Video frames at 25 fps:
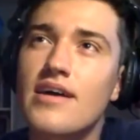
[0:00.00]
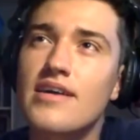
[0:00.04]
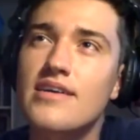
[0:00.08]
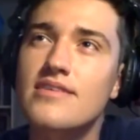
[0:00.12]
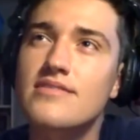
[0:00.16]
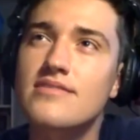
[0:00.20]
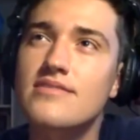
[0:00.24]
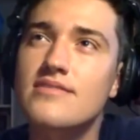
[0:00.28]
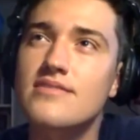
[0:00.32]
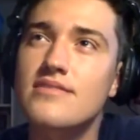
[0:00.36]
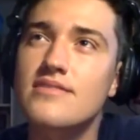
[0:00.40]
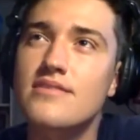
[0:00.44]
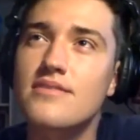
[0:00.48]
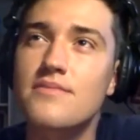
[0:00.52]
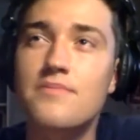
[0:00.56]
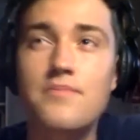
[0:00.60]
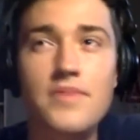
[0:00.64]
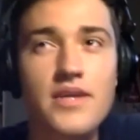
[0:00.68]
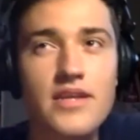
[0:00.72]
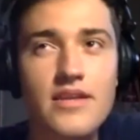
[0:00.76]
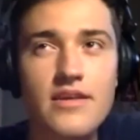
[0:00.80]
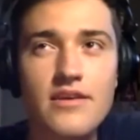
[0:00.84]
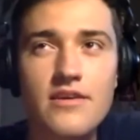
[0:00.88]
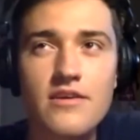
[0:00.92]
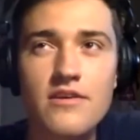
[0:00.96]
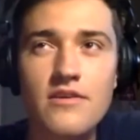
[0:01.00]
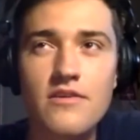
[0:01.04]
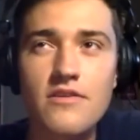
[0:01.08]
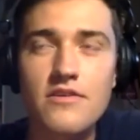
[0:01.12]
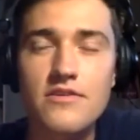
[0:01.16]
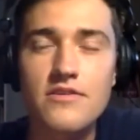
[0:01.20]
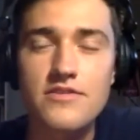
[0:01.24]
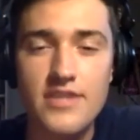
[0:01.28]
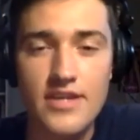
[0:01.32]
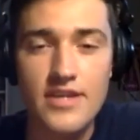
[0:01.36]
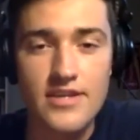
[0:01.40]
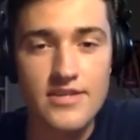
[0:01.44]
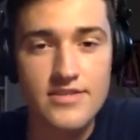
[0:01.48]
guess, media or
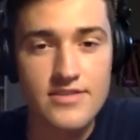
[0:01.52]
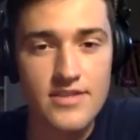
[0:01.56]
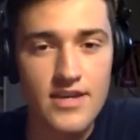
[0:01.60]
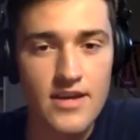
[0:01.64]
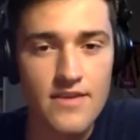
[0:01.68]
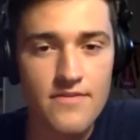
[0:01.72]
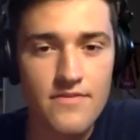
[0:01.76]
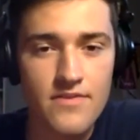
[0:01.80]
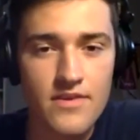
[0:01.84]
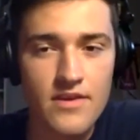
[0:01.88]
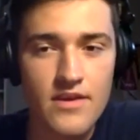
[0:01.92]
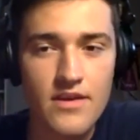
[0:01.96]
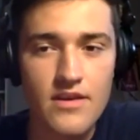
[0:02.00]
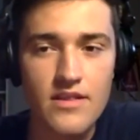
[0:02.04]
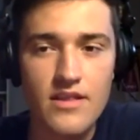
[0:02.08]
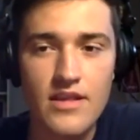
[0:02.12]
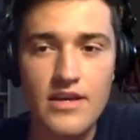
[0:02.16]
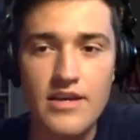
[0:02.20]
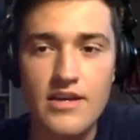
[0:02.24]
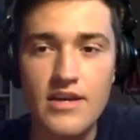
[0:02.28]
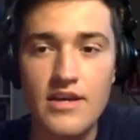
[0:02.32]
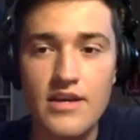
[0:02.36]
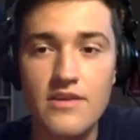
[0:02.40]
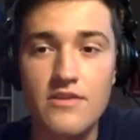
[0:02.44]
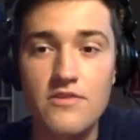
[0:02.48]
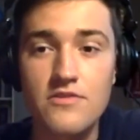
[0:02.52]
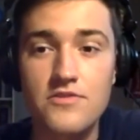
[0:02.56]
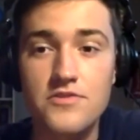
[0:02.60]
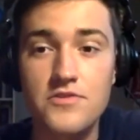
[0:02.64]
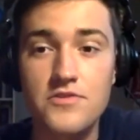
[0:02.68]
tech savvy. Like I noticed